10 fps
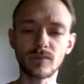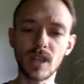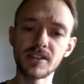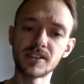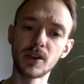
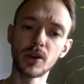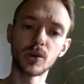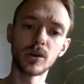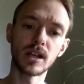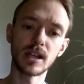
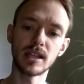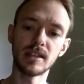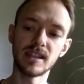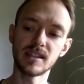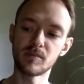So
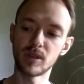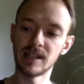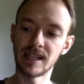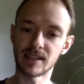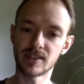these have been
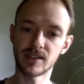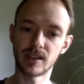linked